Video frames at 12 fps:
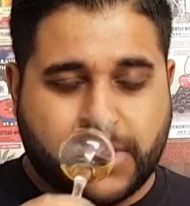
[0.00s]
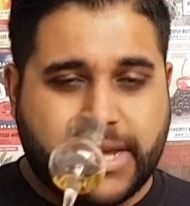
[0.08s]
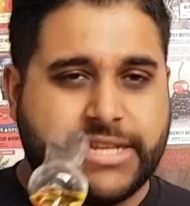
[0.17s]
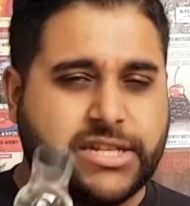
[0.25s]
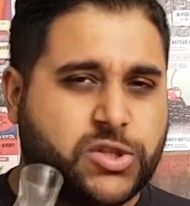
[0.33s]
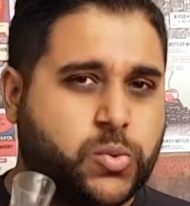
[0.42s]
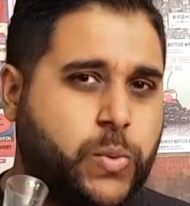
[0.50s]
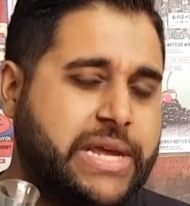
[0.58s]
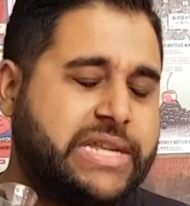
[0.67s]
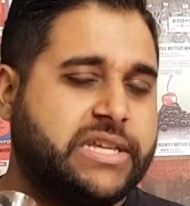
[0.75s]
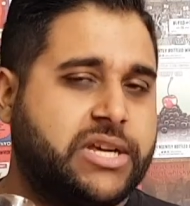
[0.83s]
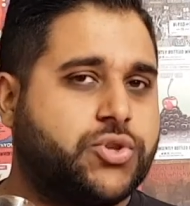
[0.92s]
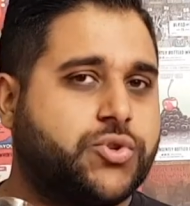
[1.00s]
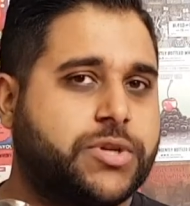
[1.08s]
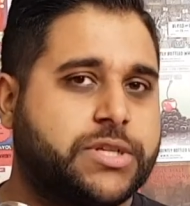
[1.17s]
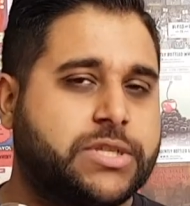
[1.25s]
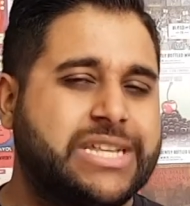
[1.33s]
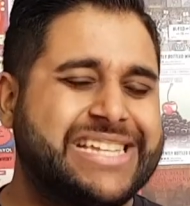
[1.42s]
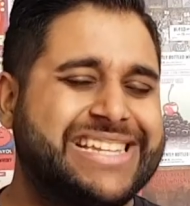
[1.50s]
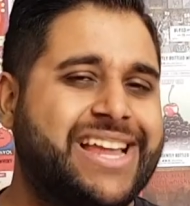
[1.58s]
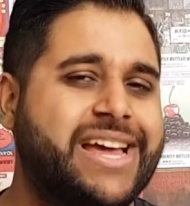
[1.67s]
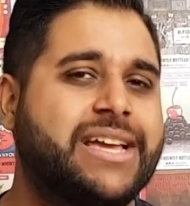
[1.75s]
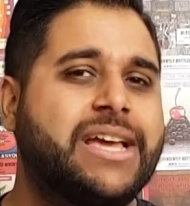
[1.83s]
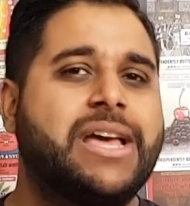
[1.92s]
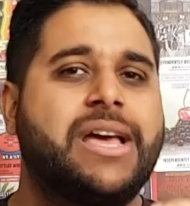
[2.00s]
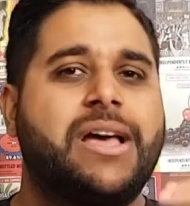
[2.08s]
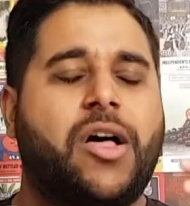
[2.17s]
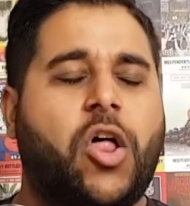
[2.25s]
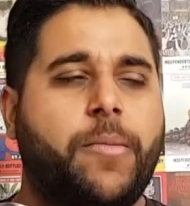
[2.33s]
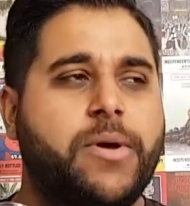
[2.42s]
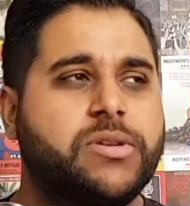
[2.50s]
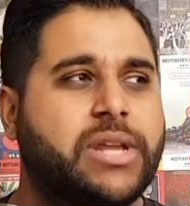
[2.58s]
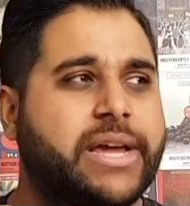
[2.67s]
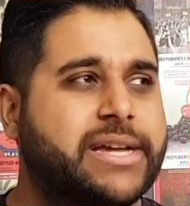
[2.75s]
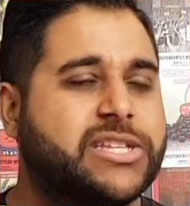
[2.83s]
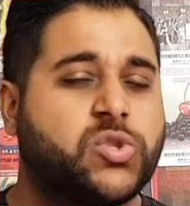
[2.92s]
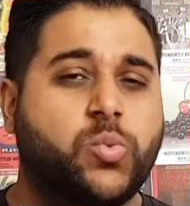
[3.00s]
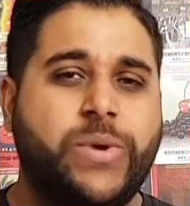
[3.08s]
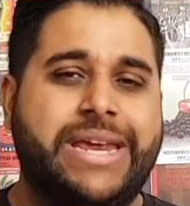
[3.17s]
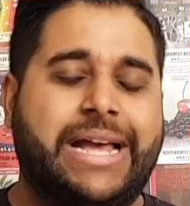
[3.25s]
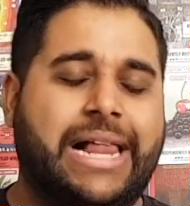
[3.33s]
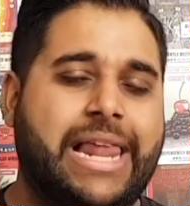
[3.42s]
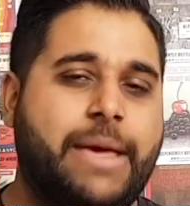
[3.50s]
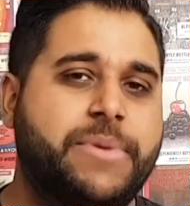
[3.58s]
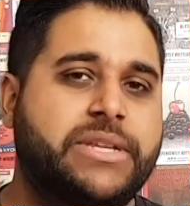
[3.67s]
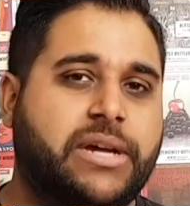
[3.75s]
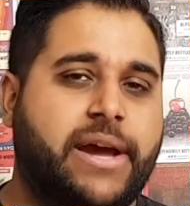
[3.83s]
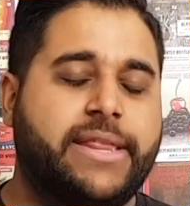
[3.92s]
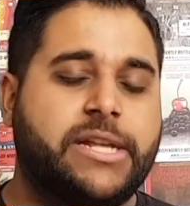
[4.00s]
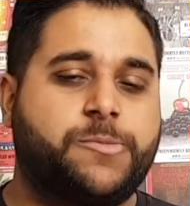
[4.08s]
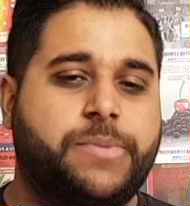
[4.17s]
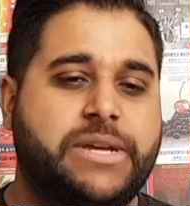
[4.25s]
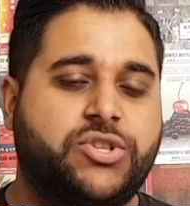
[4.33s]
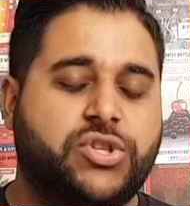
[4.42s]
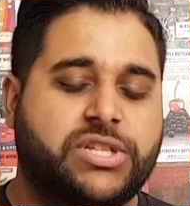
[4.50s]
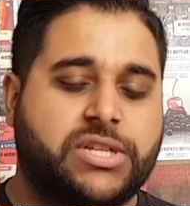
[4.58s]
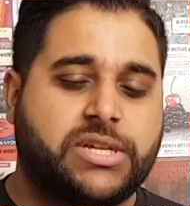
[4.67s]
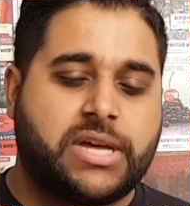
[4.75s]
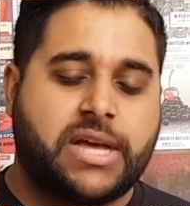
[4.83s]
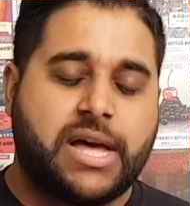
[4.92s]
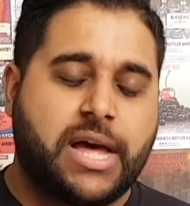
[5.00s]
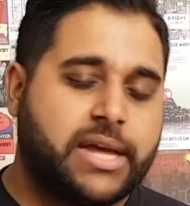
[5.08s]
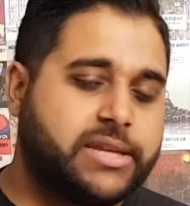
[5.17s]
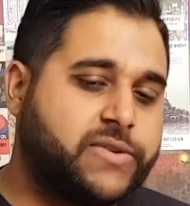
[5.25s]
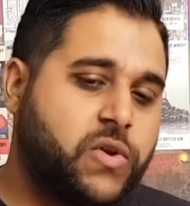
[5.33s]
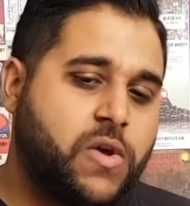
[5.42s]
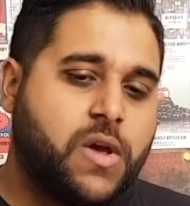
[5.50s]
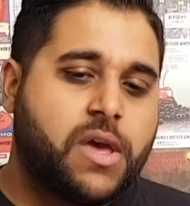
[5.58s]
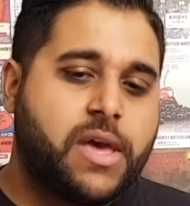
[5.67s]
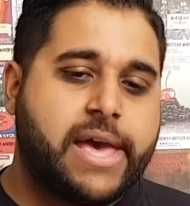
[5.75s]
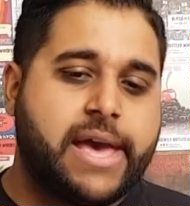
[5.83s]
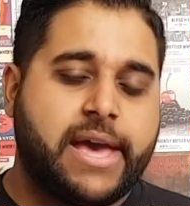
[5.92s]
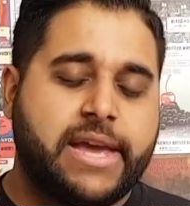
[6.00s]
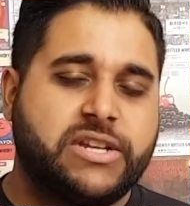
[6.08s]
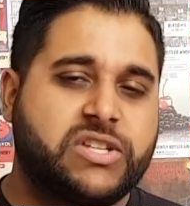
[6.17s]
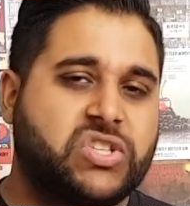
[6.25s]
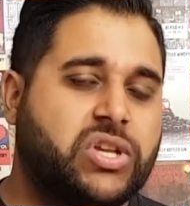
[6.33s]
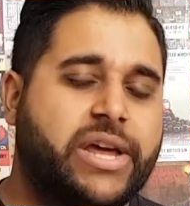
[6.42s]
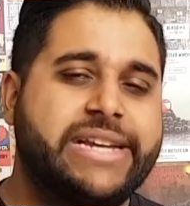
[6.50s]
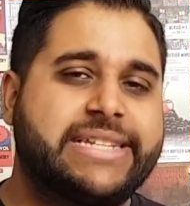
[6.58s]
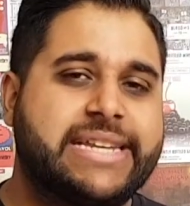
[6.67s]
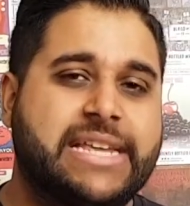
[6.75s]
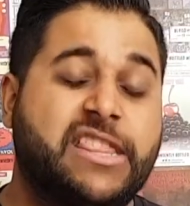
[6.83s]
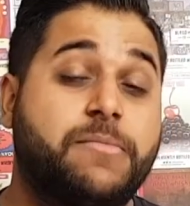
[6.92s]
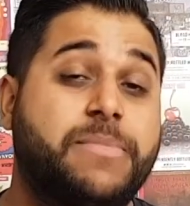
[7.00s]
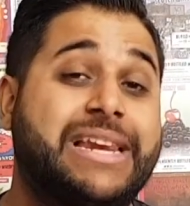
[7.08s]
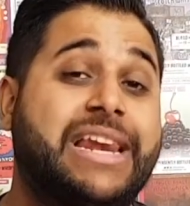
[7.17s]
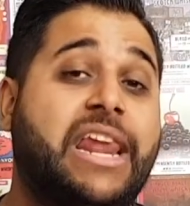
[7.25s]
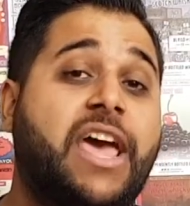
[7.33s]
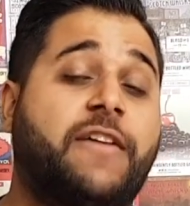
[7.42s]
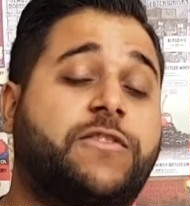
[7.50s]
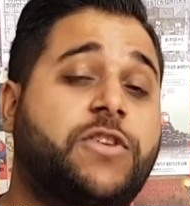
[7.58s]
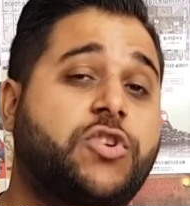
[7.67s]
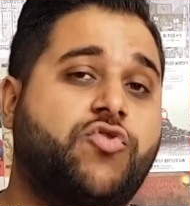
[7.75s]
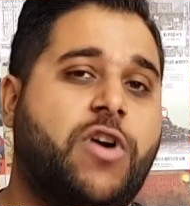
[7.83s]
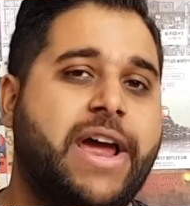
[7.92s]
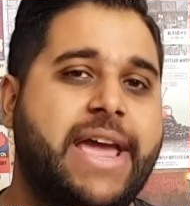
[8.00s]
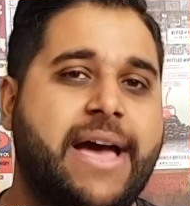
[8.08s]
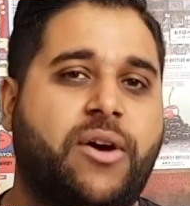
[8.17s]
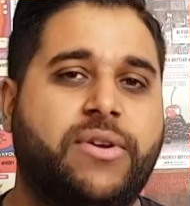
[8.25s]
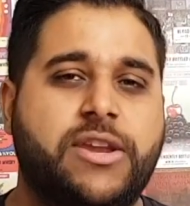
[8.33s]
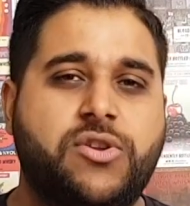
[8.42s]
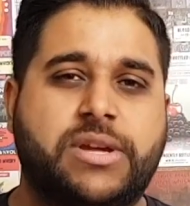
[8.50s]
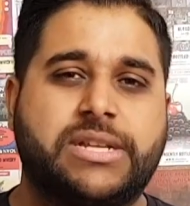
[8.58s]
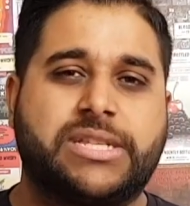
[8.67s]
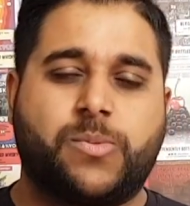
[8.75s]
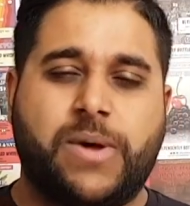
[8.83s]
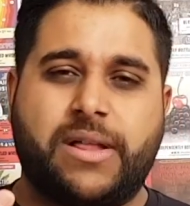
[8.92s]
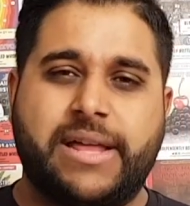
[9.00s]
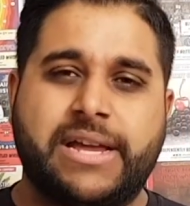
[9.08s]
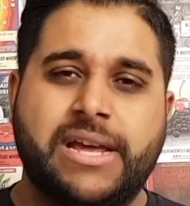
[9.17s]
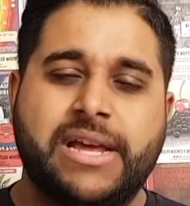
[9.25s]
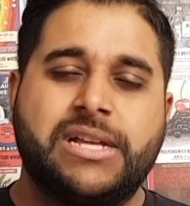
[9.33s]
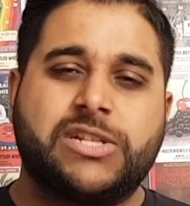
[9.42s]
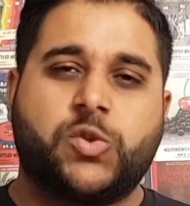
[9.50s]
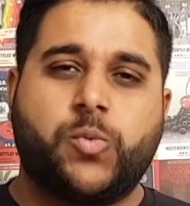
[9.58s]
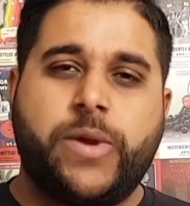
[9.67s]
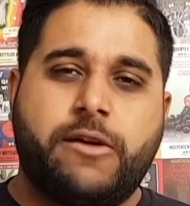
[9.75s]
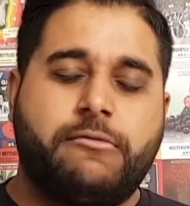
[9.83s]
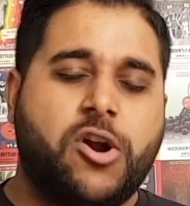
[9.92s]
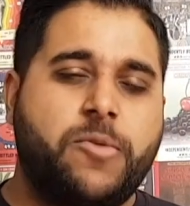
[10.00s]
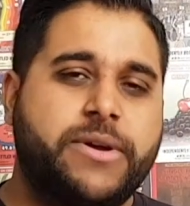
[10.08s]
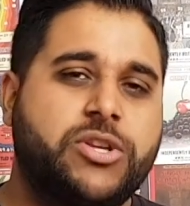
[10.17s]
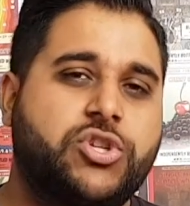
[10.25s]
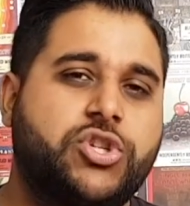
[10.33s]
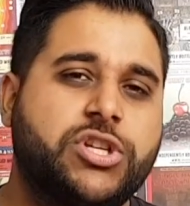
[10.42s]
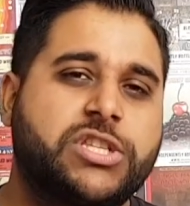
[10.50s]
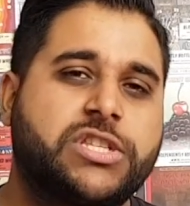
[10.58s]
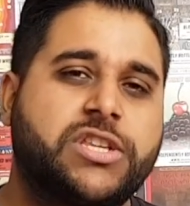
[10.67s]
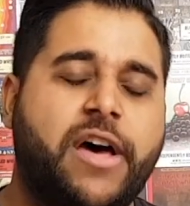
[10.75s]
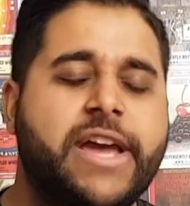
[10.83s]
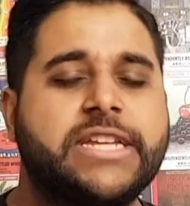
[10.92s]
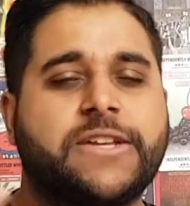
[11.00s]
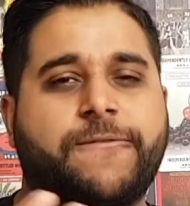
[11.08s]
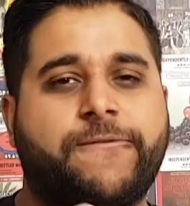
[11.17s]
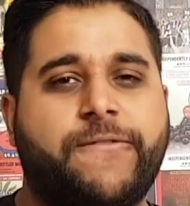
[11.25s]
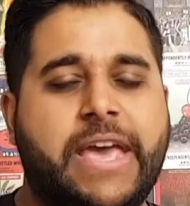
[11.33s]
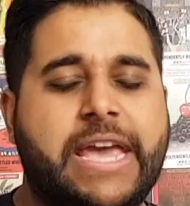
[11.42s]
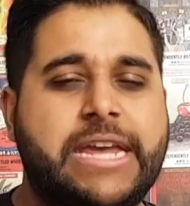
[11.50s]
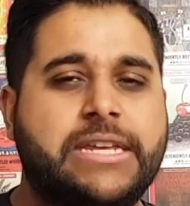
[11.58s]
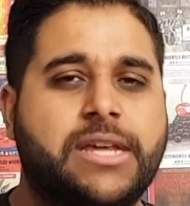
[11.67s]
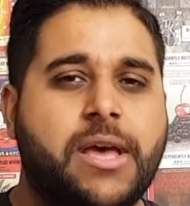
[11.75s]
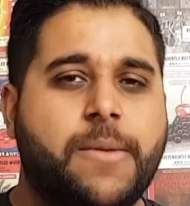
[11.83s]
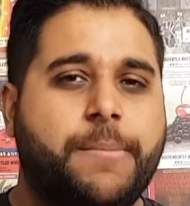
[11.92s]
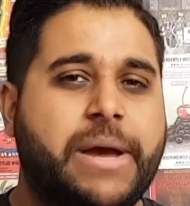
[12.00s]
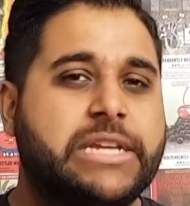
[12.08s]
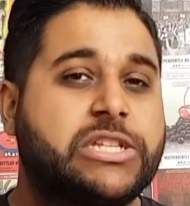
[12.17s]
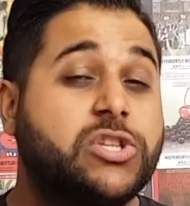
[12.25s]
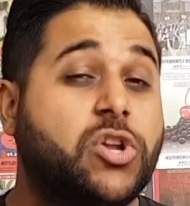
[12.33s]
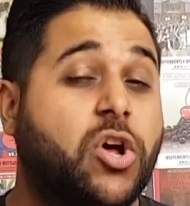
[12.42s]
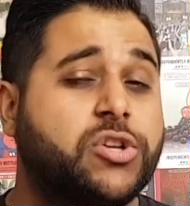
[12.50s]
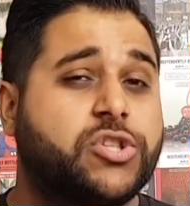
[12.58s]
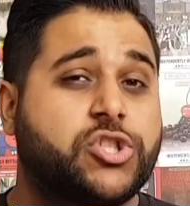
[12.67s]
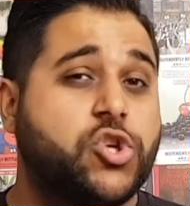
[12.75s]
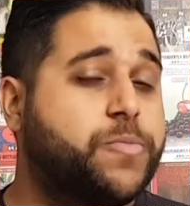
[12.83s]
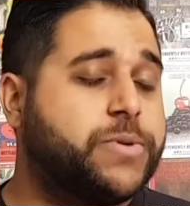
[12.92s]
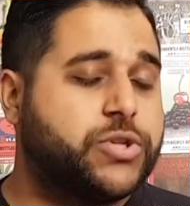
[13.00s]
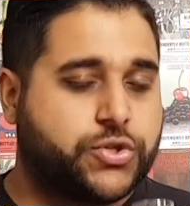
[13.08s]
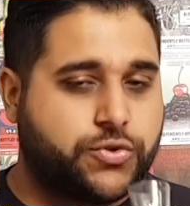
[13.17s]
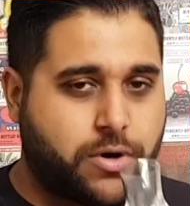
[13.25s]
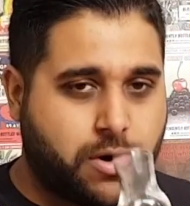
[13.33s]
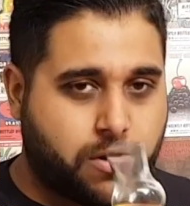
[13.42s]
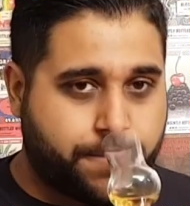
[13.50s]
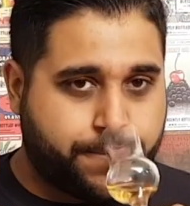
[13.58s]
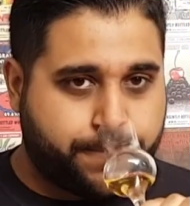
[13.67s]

It's a sweet citrus. This is like almost like a sweet clementine that's been just cut into slices and then been left to dry out. And you can smell that sweet aroma just starting to fade, but it's not super strong.